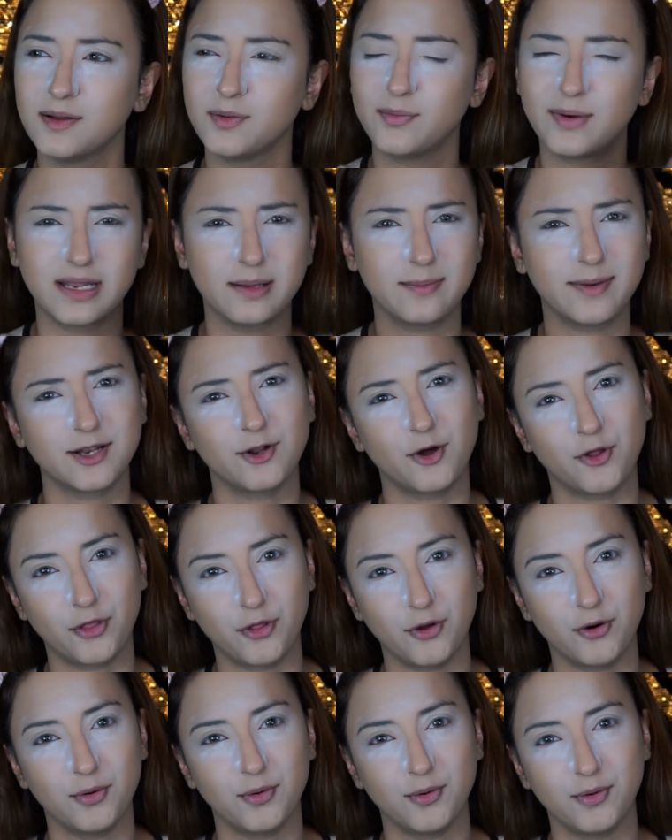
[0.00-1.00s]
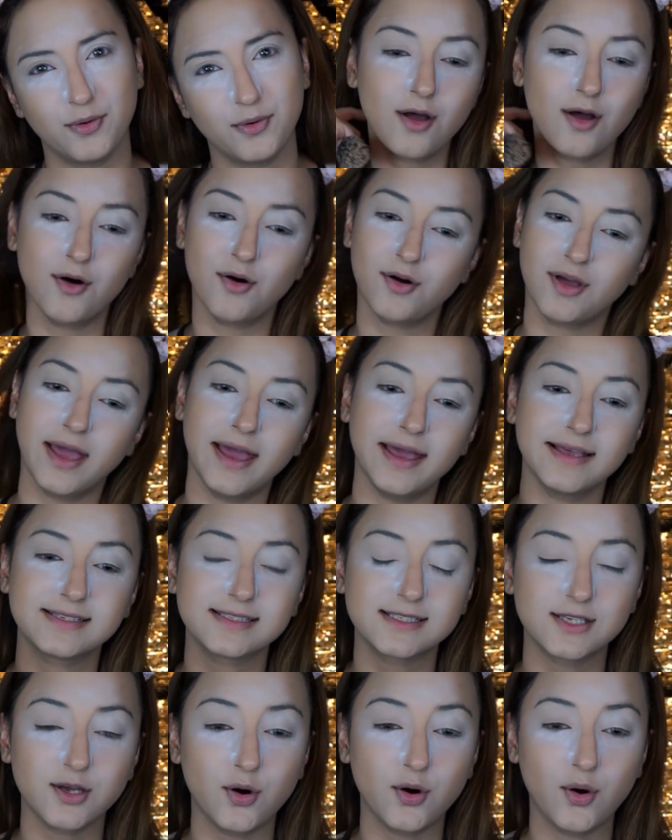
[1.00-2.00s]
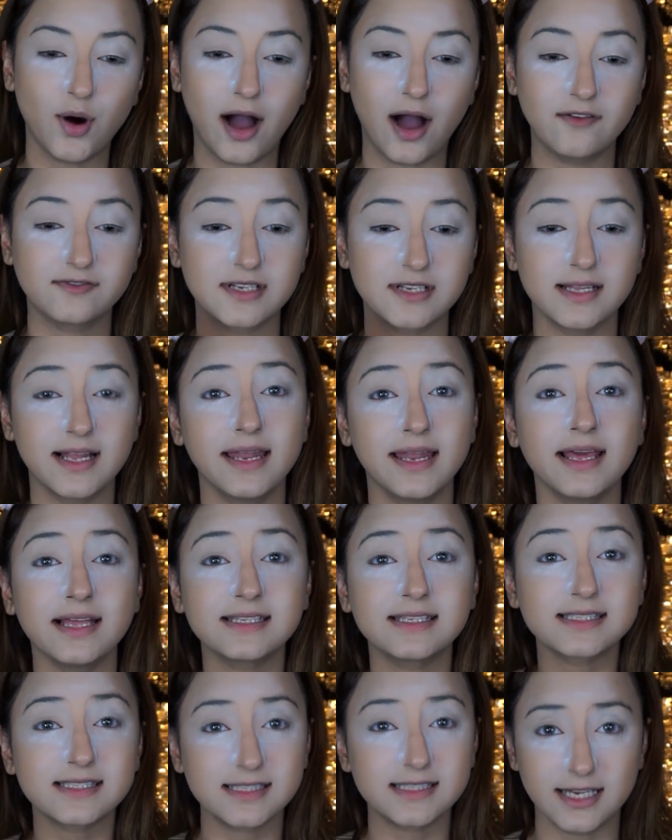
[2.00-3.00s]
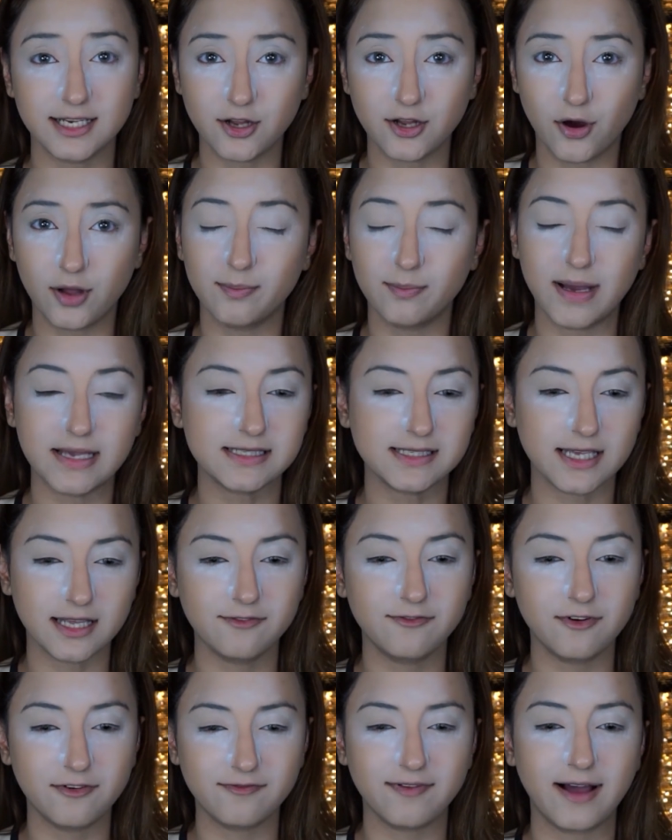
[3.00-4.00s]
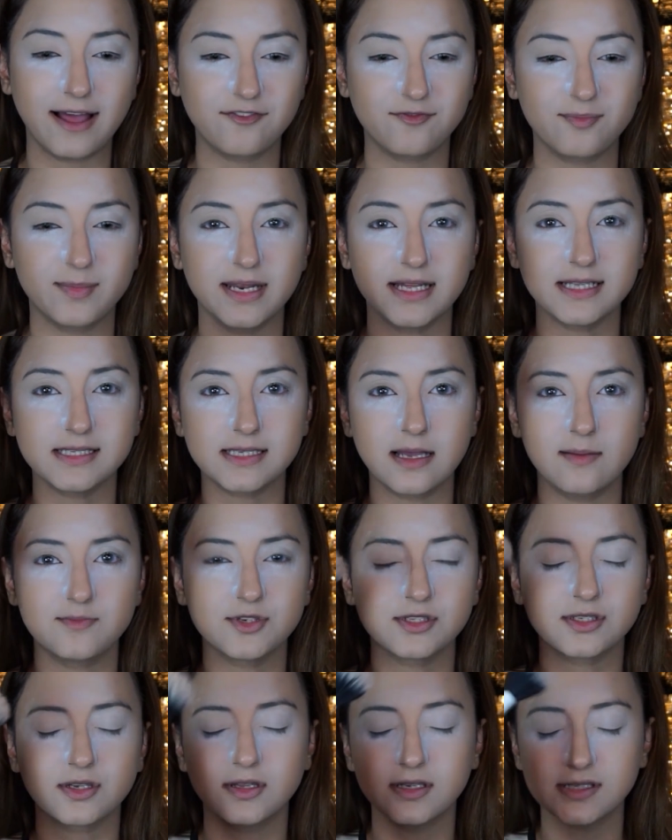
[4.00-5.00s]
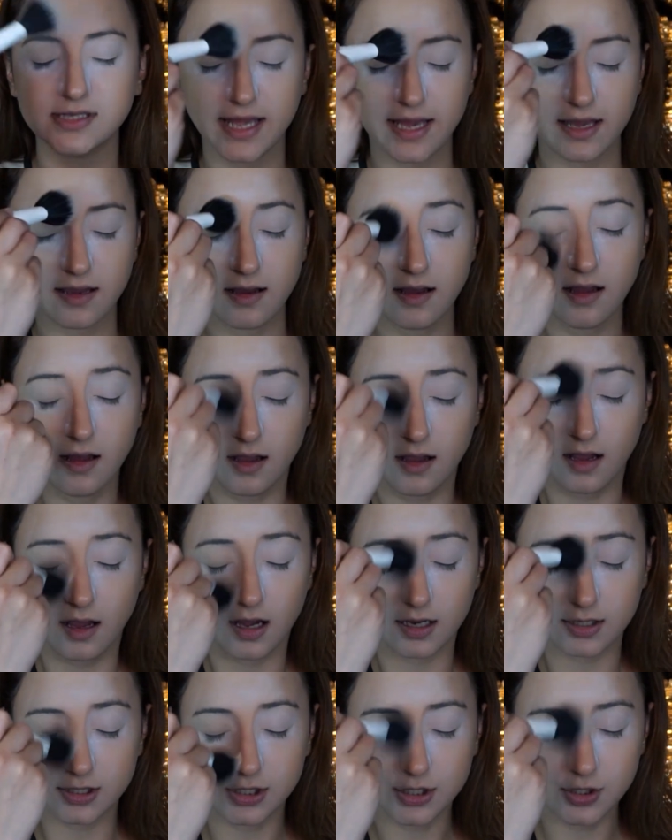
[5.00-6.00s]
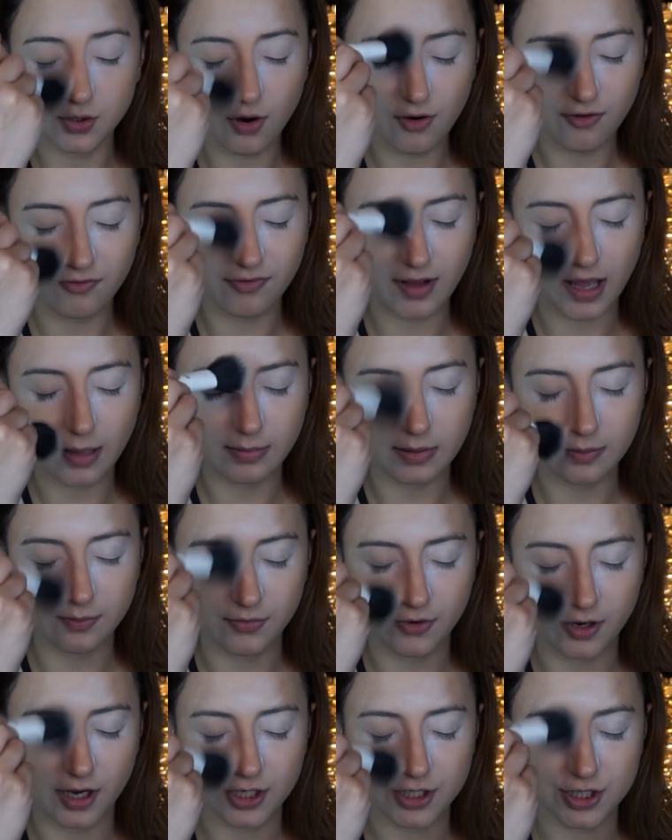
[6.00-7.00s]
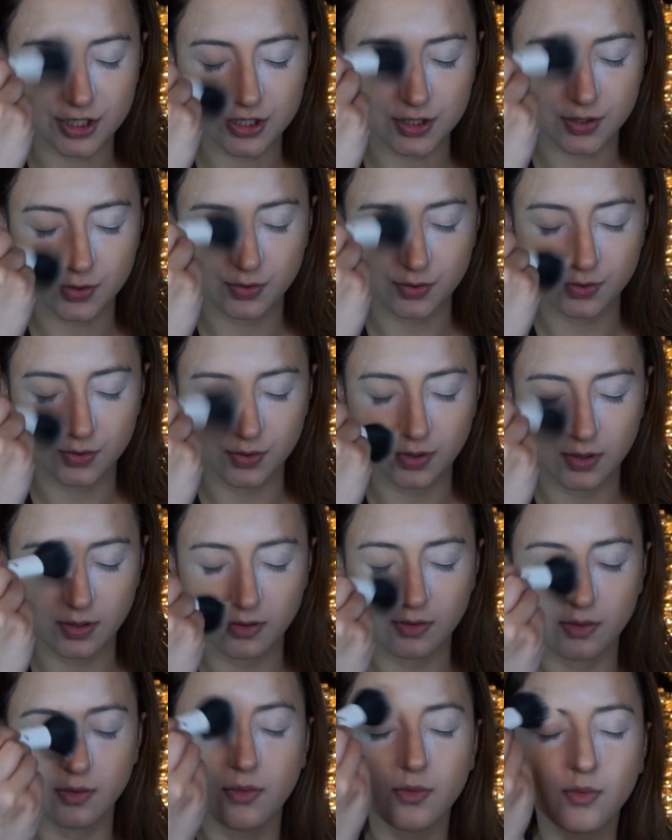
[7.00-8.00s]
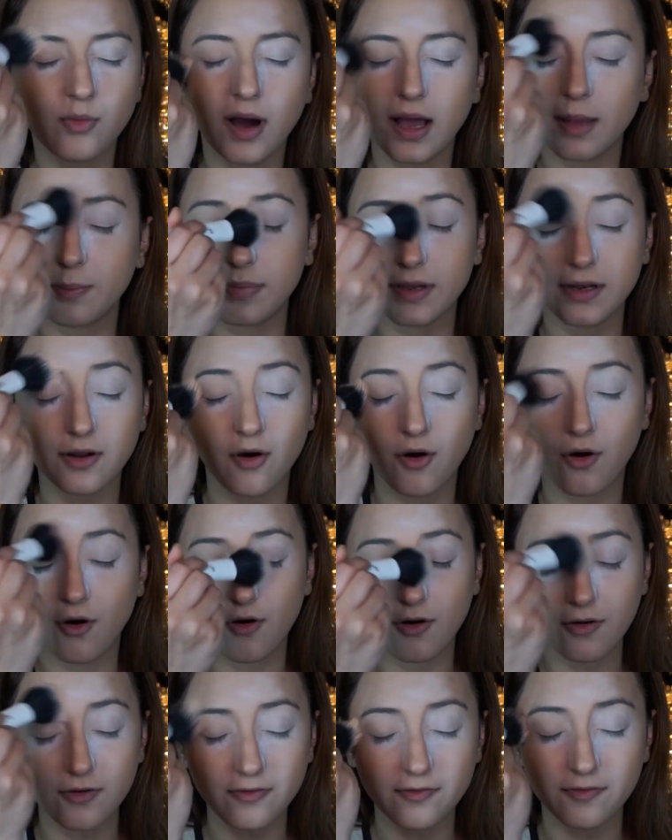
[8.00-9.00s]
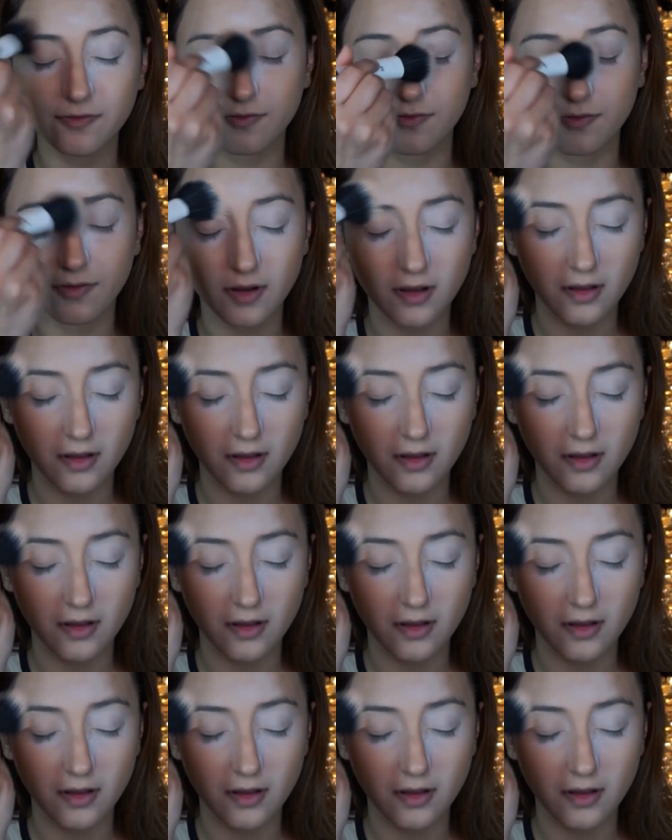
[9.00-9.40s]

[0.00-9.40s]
When am I not though? Okay, so after letting it sit on my skin for 5 minutes, I'm just going to take a duo fiber brush to wipe it off.